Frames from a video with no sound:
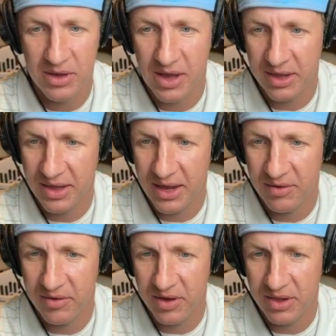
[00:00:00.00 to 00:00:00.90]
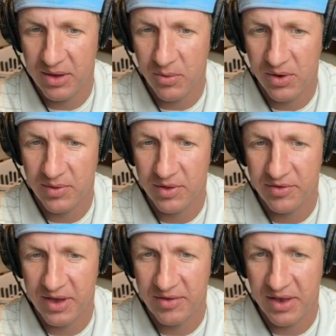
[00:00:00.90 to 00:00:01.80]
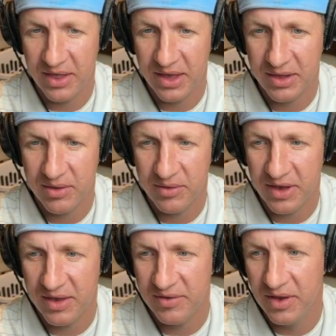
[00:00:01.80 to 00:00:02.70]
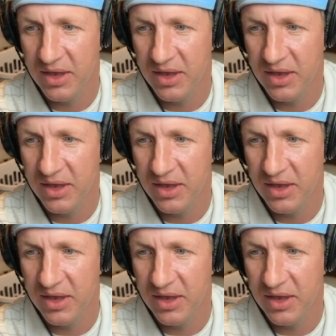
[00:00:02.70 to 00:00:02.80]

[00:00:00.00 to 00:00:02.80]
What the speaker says: a lot of work with those guys. I like those guys.